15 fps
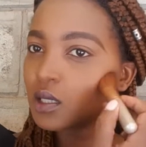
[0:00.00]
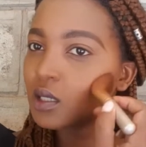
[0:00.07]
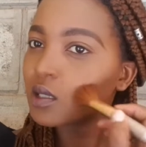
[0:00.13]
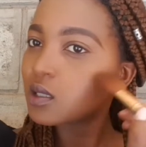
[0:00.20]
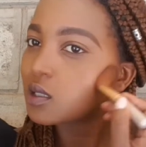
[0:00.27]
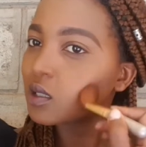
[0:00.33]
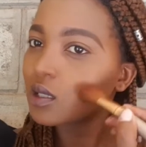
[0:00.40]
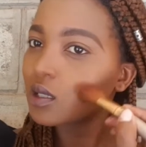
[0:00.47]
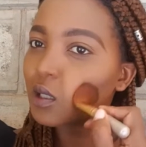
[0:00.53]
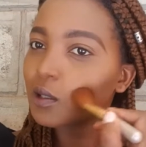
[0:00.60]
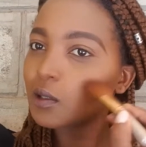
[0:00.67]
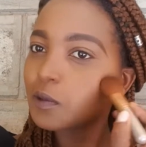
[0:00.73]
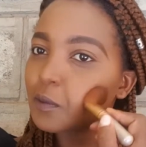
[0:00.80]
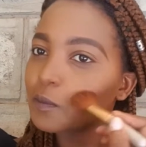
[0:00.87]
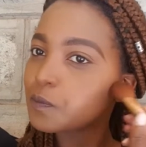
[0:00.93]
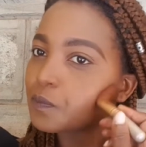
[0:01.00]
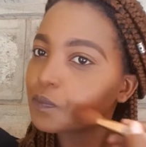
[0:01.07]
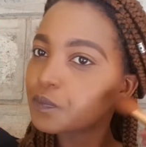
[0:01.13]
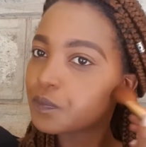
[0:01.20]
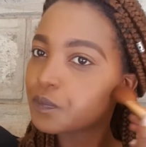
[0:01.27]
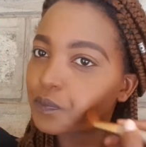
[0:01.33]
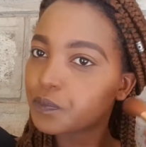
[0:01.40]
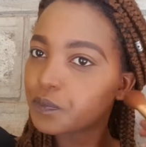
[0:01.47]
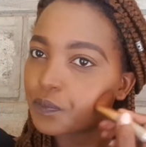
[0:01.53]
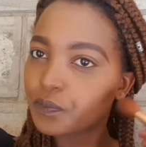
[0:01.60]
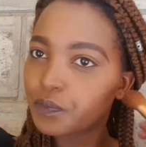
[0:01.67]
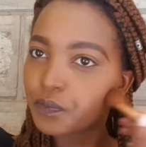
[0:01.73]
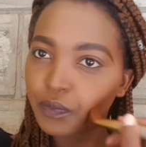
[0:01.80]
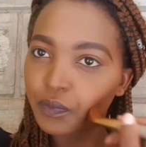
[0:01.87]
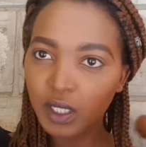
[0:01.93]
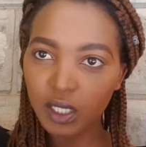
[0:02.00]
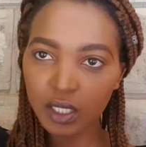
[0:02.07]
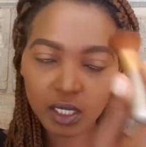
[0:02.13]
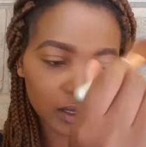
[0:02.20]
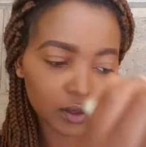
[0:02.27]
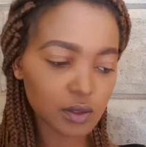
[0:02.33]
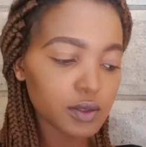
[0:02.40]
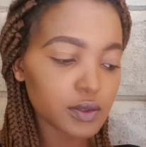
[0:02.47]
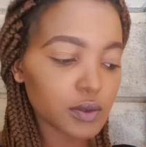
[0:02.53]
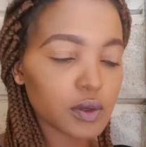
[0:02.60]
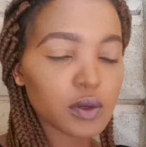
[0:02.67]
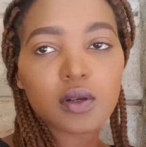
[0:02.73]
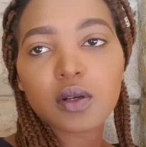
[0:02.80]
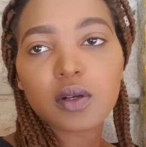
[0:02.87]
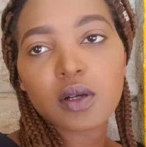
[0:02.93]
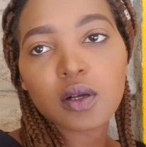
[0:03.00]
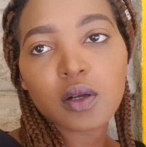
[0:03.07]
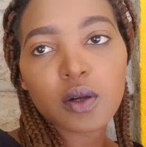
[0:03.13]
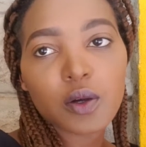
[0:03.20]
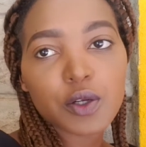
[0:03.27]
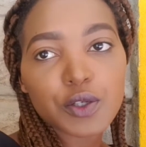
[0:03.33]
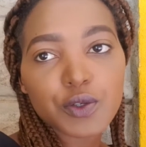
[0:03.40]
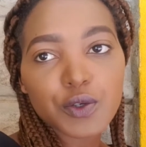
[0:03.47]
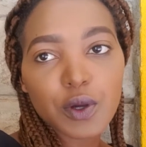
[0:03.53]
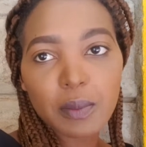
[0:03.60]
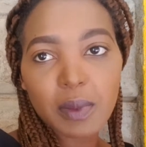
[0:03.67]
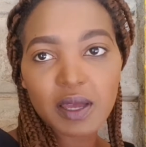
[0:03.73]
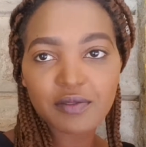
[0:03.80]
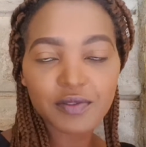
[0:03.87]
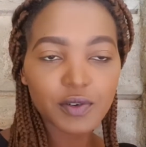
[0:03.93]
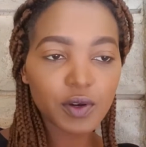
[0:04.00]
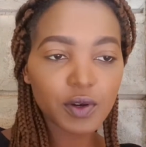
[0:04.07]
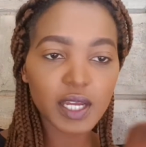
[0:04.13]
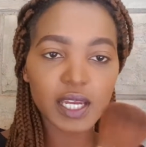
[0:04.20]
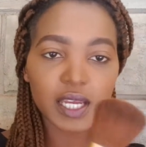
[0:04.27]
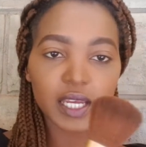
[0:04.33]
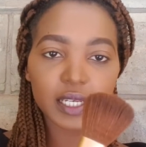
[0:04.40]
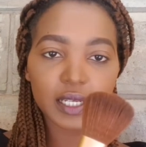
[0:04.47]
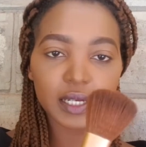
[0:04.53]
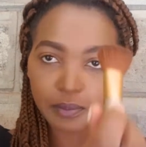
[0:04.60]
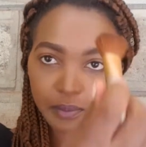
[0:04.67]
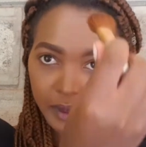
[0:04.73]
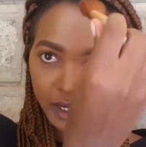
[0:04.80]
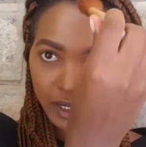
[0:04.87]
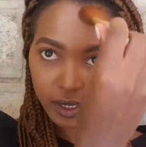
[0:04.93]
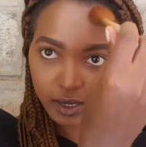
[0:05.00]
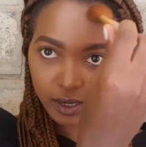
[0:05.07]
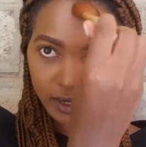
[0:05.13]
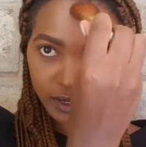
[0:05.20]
Yeah. And I'll also contour my forehead a bit.